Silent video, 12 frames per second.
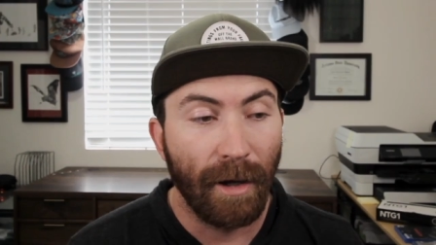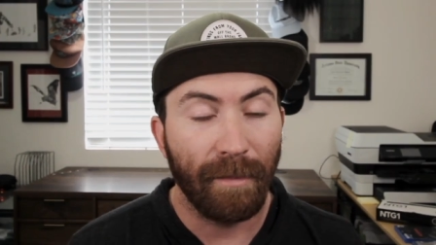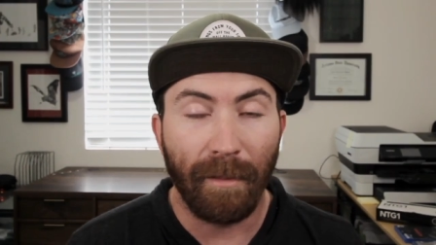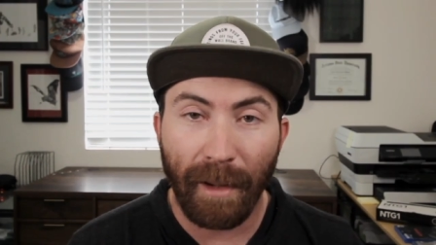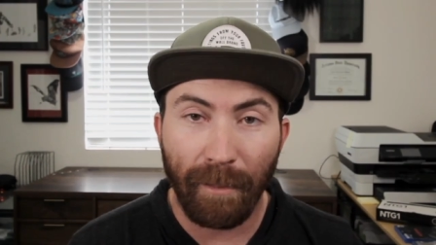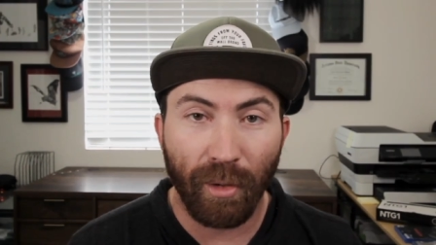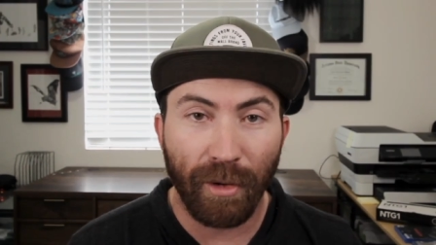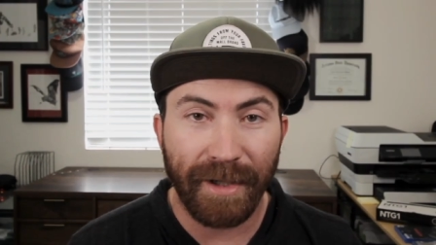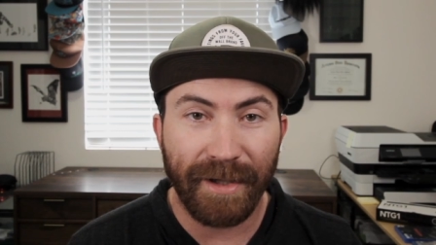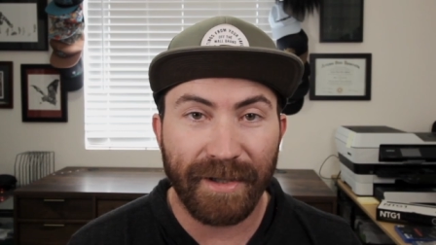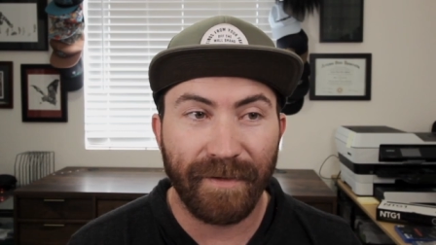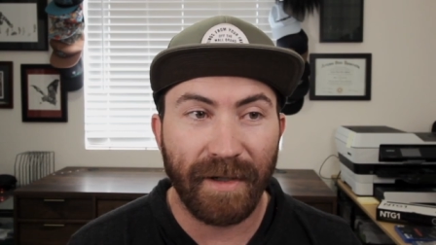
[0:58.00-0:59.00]
but my point
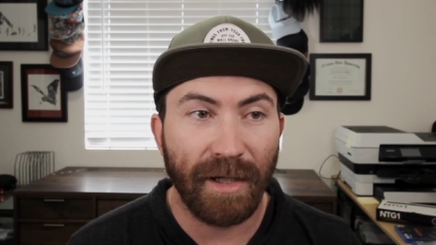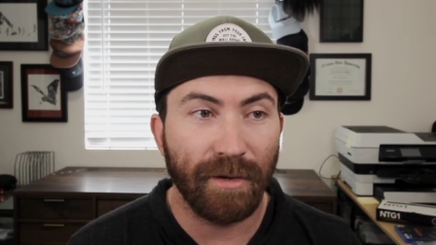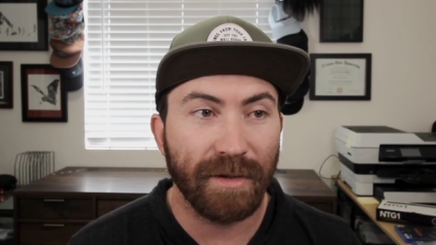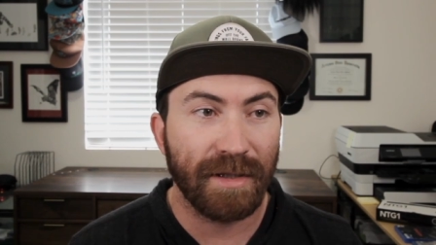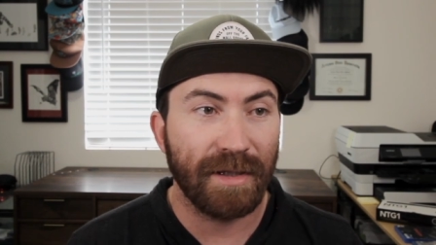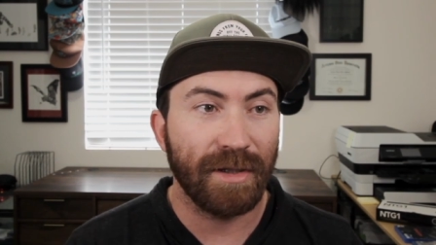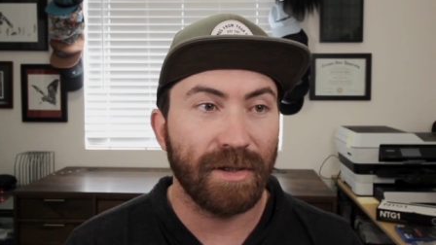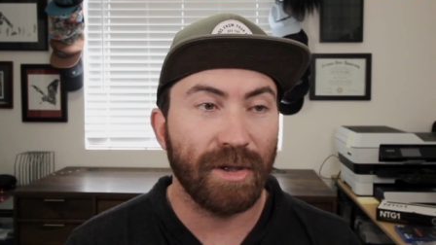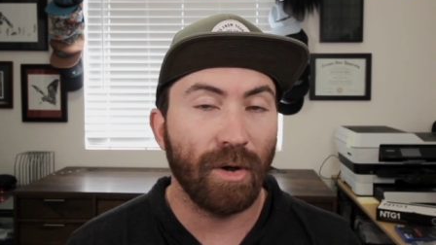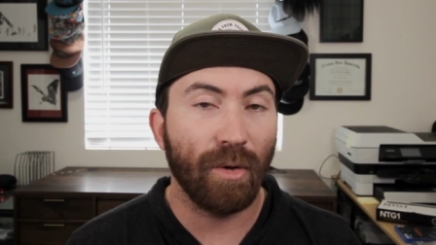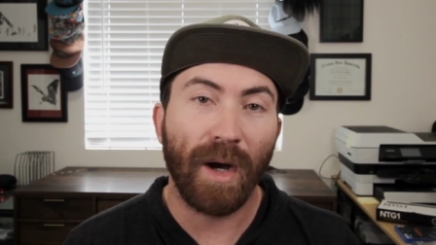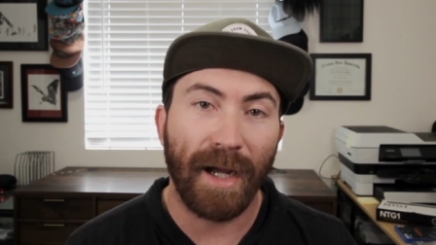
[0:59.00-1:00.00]
in this video is to
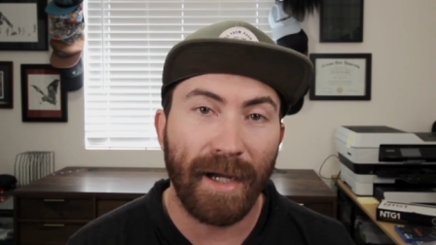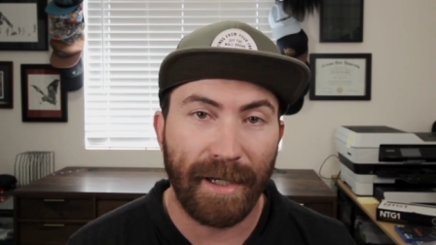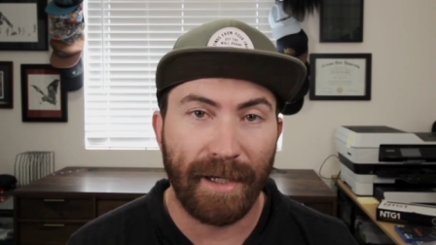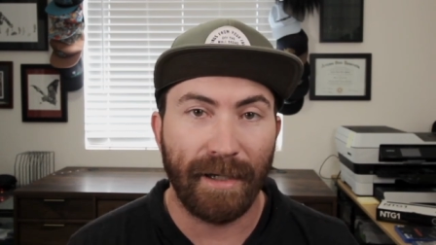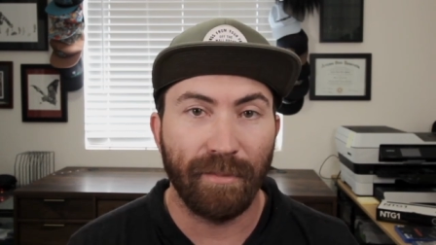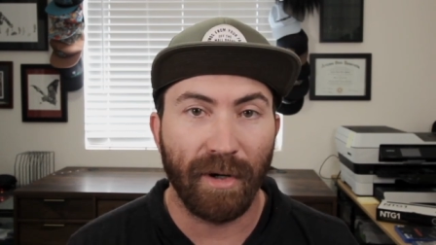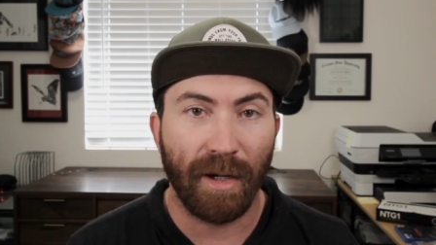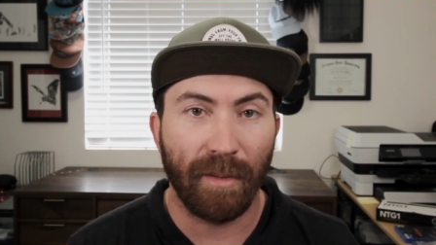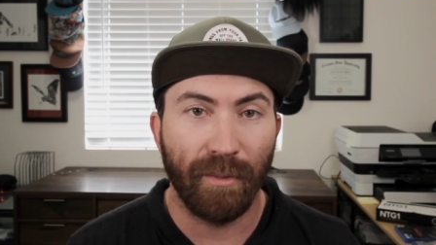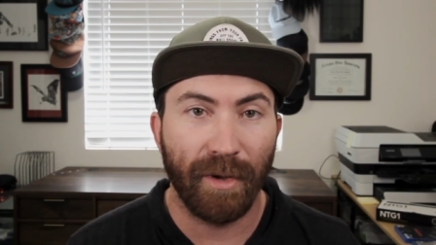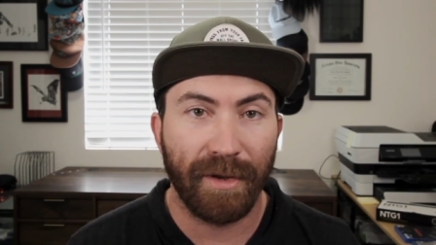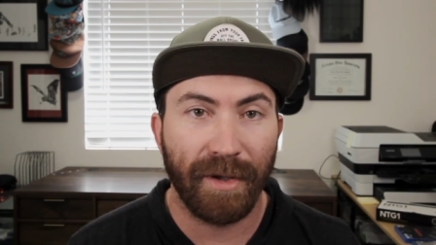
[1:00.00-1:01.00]
show why I had a
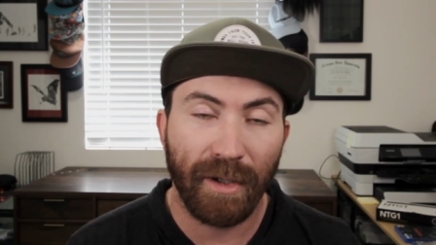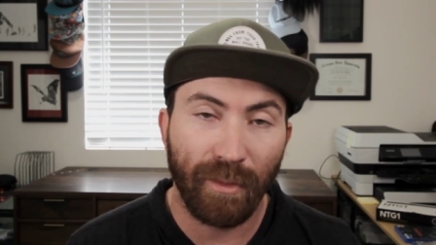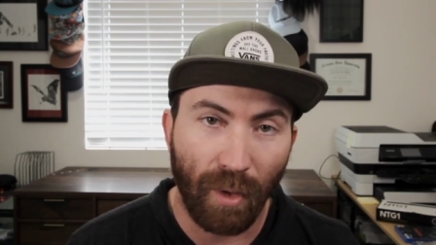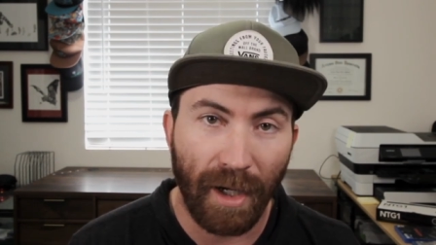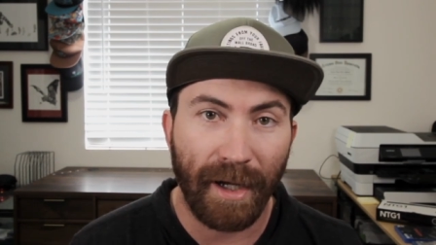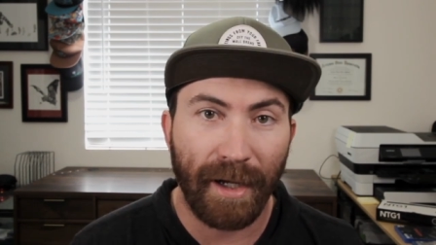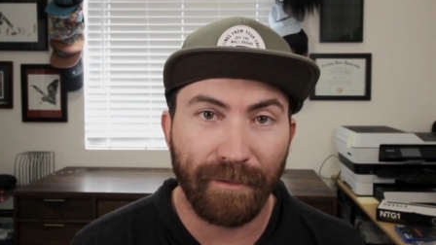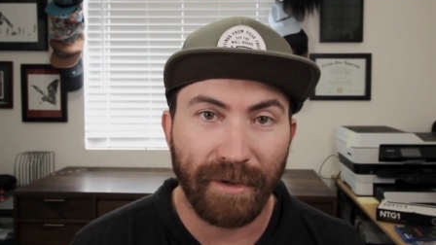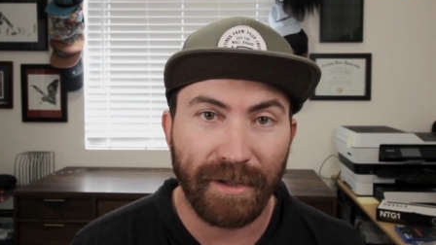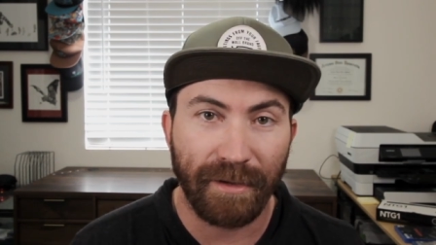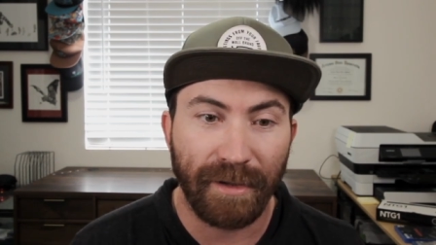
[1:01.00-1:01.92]
problem with it and why I returned